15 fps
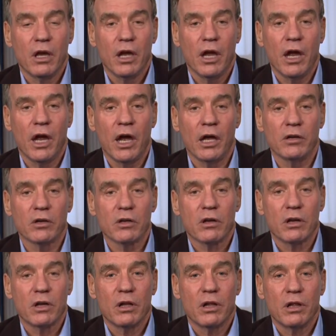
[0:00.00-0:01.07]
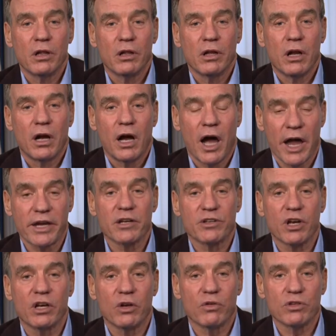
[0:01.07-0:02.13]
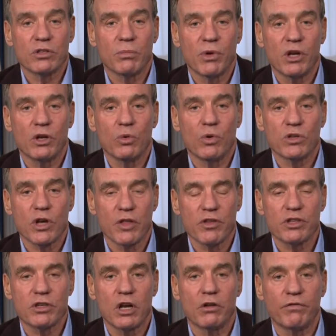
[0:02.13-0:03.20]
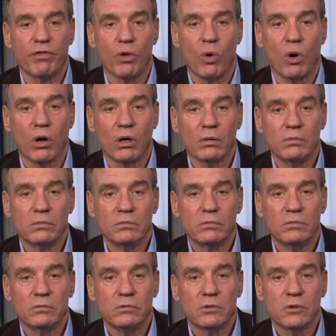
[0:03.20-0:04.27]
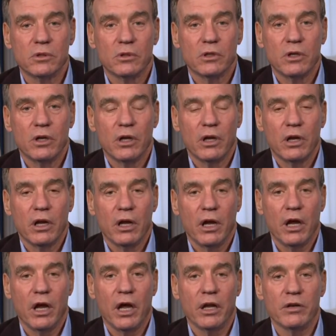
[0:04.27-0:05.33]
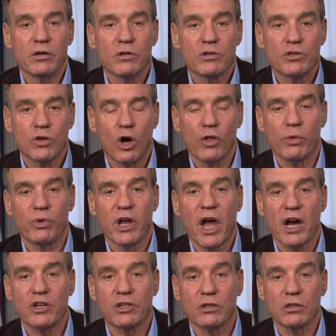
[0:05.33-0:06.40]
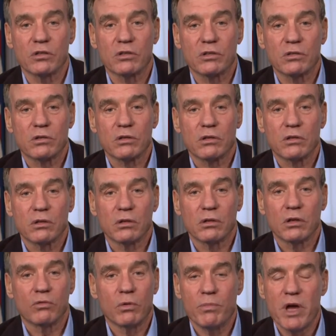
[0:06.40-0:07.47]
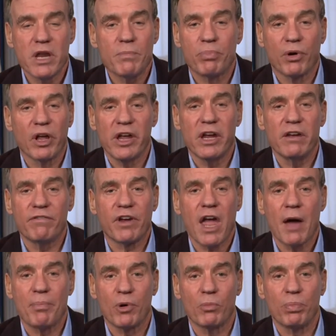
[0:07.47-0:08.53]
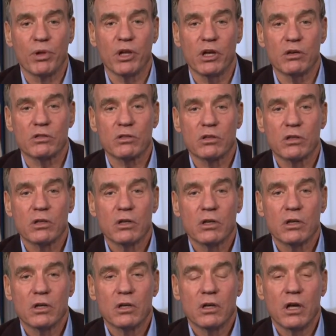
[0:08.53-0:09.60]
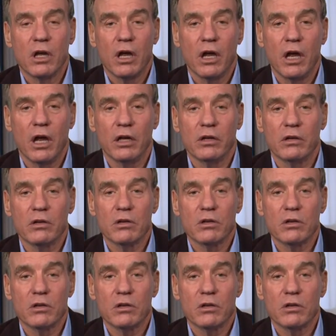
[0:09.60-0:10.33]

And I can tell you, as somebody who was on the Senate floor and saw the reactions, there were many brave Capitol Police and